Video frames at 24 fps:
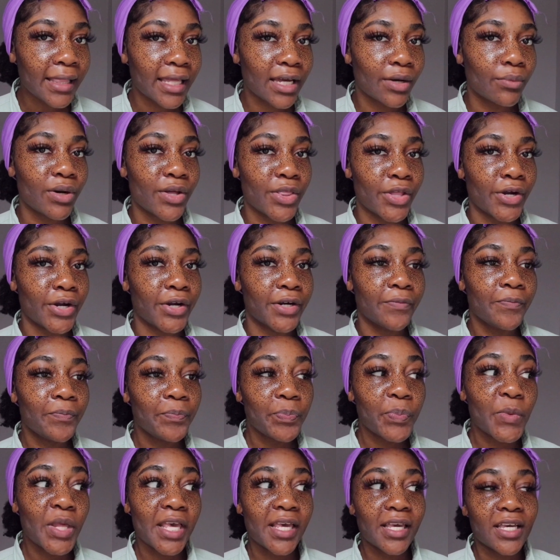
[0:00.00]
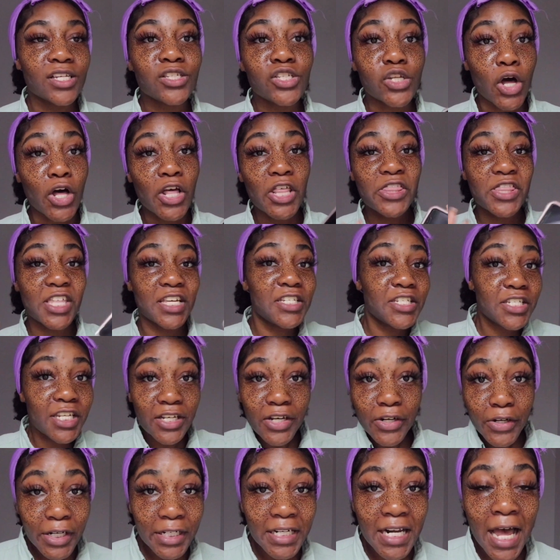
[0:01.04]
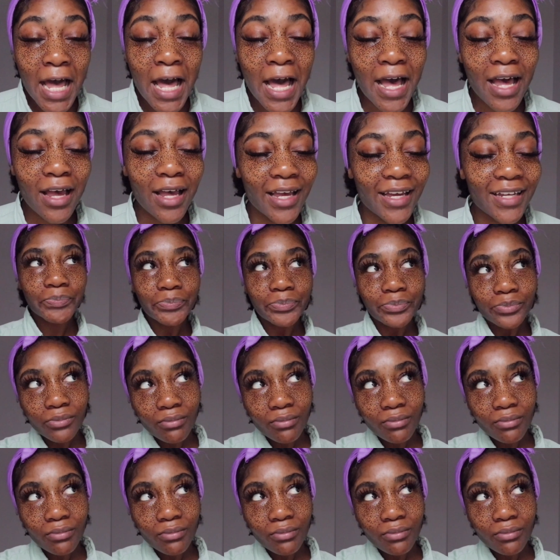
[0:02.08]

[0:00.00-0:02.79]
like whether it's authentic or not.